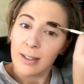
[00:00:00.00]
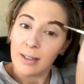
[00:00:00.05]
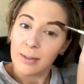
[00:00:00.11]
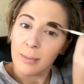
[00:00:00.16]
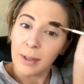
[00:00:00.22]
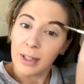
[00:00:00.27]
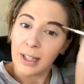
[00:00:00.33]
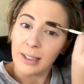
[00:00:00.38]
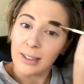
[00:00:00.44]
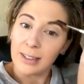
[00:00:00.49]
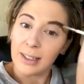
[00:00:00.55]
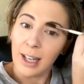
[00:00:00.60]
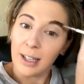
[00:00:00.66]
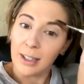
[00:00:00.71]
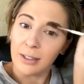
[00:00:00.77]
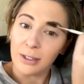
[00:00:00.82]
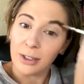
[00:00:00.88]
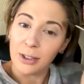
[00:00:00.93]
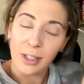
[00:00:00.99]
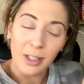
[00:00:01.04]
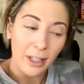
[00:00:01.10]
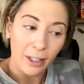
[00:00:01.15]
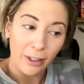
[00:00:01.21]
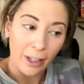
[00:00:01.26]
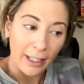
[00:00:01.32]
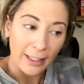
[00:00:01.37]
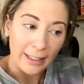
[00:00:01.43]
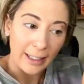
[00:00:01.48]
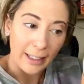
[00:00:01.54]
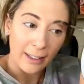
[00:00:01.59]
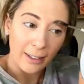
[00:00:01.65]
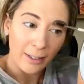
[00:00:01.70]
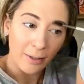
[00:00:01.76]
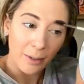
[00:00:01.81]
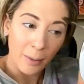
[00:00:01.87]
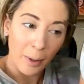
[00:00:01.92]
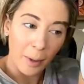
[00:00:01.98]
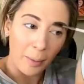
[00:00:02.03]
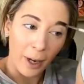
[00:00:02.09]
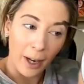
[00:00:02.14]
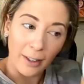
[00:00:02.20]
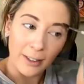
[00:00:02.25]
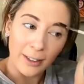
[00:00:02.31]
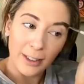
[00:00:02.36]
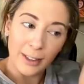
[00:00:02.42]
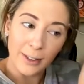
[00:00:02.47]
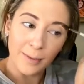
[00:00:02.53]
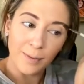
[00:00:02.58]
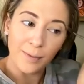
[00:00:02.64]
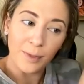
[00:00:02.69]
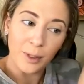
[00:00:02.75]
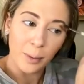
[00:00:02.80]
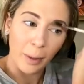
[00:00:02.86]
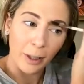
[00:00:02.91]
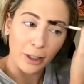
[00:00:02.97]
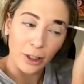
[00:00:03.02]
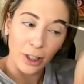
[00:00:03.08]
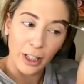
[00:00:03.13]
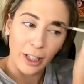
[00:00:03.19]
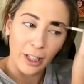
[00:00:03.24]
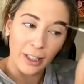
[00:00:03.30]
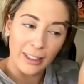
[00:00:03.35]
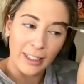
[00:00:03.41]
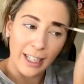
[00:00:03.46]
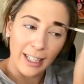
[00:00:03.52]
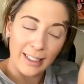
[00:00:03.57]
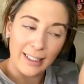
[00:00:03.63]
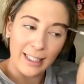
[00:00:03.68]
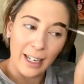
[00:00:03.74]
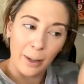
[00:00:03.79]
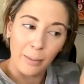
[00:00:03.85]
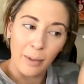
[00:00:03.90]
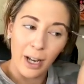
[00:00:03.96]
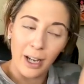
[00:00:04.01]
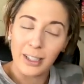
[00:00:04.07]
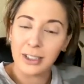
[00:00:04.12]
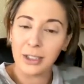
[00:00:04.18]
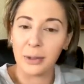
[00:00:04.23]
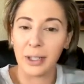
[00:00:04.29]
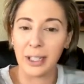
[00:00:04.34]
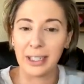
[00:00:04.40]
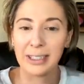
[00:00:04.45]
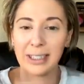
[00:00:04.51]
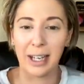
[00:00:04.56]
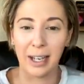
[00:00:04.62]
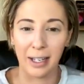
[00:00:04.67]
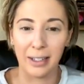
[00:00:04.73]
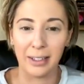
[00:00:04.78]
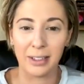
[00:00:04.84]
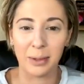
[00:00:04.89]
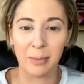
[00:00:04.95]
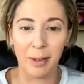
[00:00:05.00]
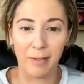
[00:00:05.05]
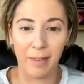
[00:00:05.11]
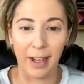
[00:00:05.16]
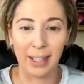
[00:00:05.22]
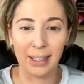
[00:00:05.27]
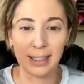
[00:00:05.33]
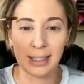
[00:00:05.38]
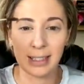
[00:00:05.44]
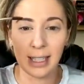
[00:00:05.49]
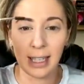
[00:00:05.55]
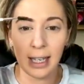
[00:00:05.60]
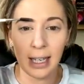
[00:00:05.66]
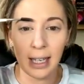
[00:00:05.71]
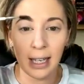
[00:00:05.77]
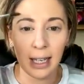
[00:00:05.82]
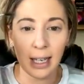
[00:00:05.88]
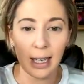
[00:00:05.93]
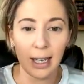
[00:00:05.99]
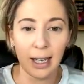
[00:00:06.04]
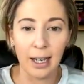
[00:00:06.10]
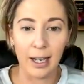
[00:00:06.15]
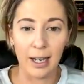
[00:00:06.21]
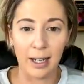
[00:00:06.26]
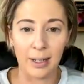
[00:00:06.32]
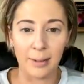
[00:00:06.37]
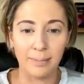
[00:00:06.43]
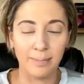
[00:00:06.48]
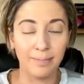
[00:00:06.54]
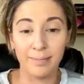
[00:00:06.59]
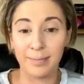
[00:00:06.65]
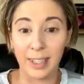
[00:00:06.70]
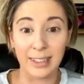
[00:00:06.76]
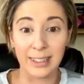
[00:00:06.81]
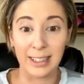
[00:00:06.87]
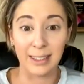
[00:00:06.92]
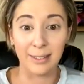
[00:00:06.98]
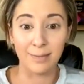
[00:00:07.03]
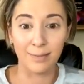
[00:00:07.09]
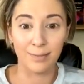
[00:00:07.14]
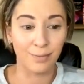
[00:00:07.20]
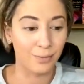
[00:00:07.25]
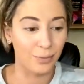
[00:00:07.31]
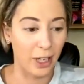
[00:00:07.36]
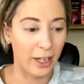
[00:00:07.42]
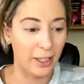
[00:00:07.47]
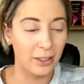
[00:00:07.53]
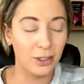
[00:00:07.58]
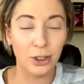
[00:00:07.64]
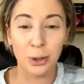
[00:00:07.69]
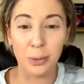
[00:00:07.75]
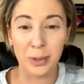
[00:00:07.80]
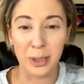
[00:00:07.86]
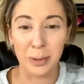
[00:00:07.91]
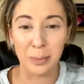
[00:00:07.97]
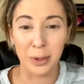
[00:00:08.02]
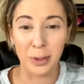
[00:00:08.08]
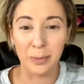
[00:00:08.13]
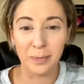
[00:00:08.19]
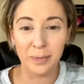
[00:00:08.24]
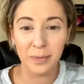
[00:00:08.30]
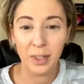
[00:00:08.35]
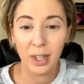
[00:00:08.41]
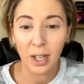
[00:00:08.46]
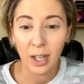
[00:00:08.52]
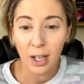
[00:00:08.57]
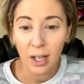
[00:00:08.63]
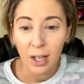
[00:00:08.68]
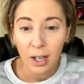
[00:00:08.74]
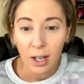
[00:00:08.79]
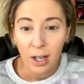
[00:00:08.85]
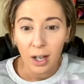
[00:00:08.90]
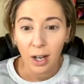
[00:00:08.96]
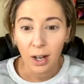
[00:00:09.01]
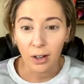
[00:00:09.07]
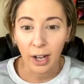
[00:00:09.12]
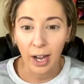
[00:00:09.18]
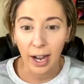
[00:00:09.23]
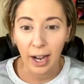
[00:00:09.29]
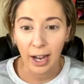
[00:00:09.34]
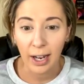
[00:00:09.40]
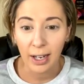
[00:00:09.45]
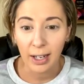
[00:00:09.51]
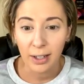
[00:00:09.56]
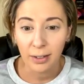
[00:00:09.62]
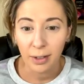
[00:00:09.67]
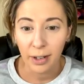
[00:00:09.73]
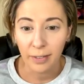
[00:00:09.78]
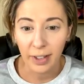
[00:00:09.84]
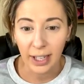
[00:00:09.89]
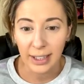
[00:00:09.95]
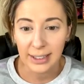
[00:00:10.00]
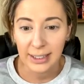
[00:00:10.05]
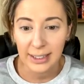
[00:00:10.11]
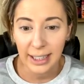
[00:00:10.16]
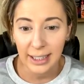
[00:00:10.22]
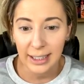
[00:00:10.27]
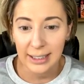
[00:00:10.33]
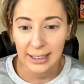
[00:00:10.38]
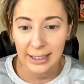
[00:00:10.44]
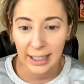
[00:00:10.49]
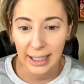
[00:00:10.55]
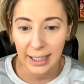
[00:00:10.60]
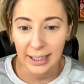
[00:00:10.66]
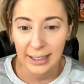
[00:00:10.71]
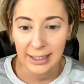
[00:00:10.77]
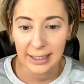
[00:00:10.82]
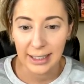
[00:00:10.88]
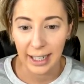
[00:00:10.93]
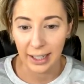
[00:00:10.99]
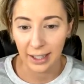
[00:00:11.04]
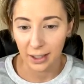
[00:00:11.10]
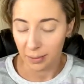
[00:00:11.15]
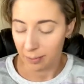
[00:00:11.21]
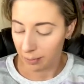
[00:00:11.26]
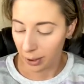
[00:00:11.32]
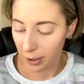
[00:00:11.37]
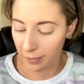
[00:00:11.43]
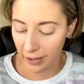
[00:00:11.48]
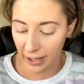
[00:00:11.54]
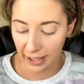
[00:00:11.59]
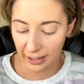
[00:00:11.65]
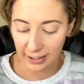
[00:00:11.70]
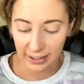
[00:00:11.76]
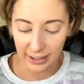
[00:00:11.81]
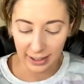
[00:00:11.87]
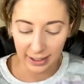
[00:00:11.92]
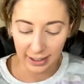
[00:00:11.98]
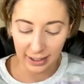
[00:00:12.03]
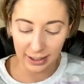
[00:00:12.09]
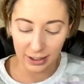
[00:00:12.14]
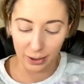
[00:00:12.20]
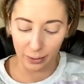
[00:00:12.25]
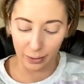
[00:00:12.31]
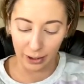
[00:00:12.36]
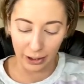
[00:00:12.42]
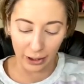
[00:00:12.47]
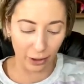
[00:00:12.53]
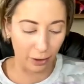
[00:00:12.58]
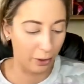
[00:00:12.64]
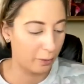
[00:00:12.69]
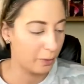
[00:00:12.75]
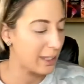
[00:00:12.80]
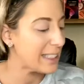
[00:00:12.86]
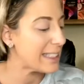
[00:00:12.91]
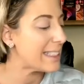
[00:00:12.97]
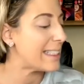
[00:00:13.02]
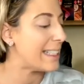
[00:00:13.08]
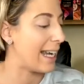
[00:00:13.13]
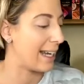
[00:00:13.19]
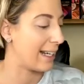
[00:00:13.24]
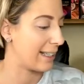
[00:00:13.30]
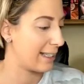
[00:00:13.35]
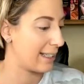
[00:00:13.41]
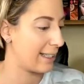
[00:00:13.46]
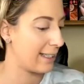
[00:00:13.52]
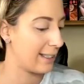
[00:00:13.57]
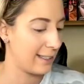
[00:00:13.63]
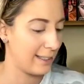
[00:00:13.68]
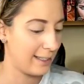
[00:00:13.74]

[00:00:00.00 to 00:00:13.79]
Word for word: But that's, I don't do anything crazy with my brows, especially on days that I'm not doing a ton to my face. Um, that's it right? Super simple. Okay, I've got stick, stick, stick. Perfect. So we're gonna go in with a stick.